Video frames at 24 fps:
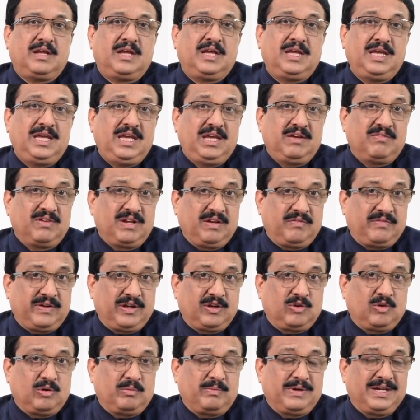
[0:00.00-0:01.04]
Even if I
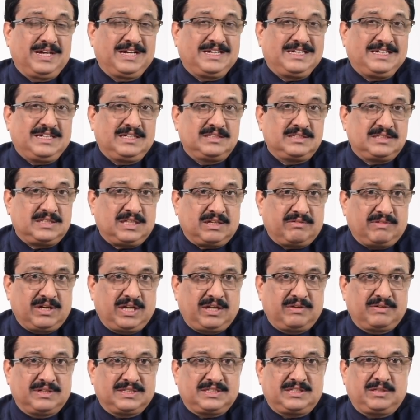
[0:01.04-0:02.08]
go by a
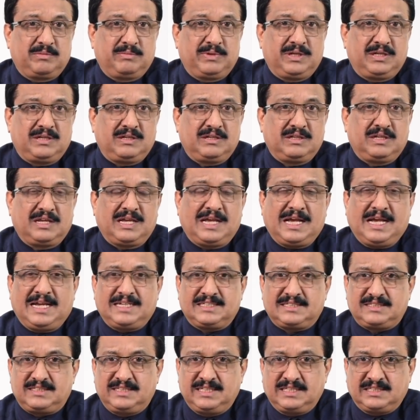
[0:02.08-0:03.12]
conservative estimate,
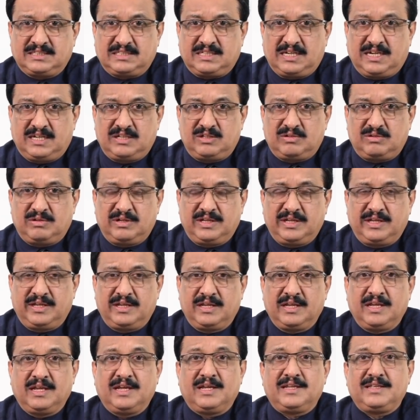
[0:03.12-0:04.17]
as things stand today,
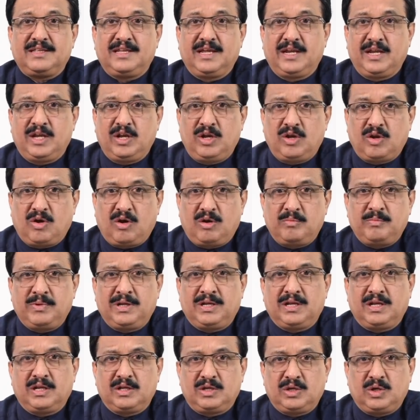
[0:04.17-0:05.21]
the
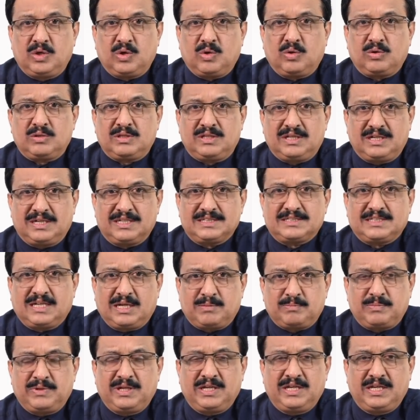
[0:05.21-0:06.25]
nominal growth that is
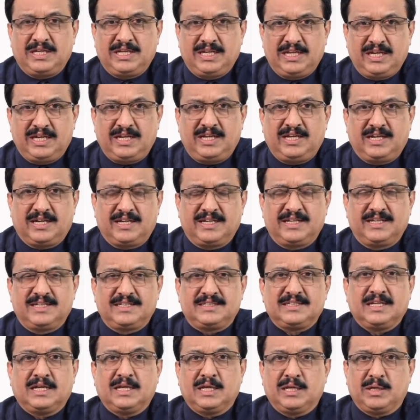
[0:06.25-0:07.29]
happening in India
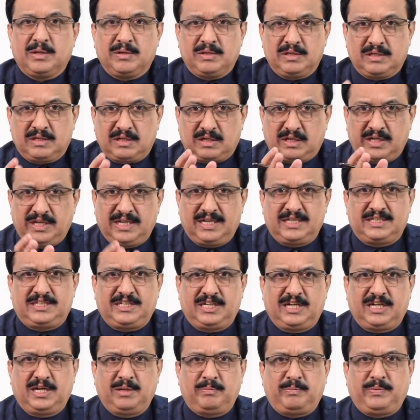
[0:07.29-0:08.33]
is real
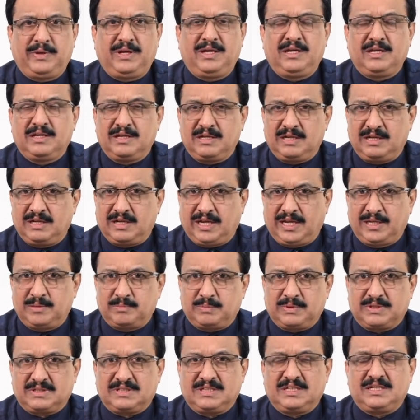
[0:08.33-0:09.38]
GDP
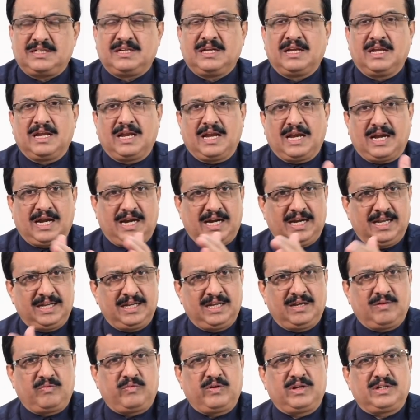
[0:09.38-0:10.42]
9%, add an
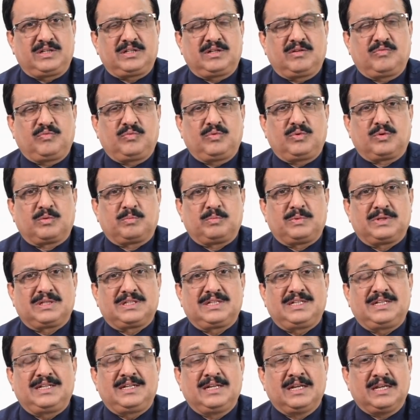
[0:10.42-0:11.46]
inflation of
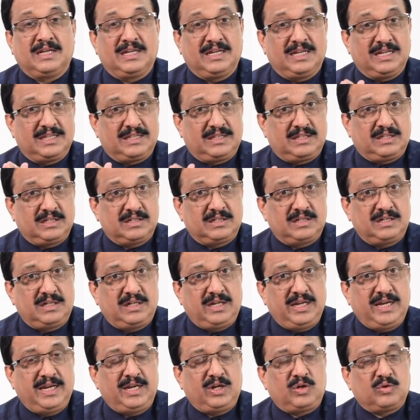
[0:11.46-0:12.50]
4%, a
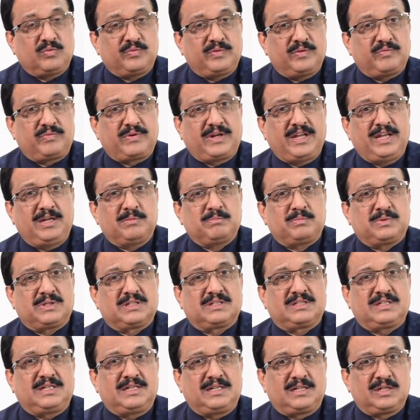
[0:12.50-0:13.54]
13 to
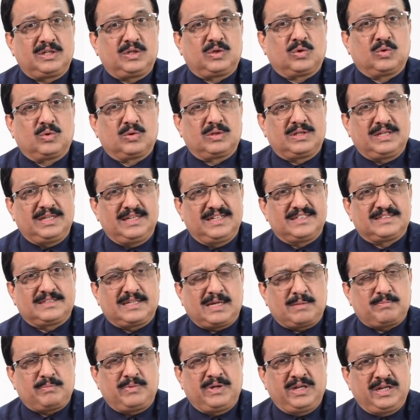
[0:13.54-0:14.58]
15% growth is
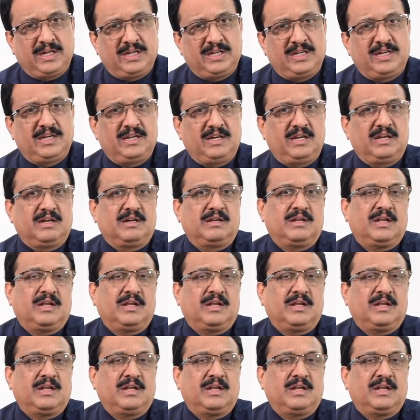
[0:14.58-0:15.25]
happening in India.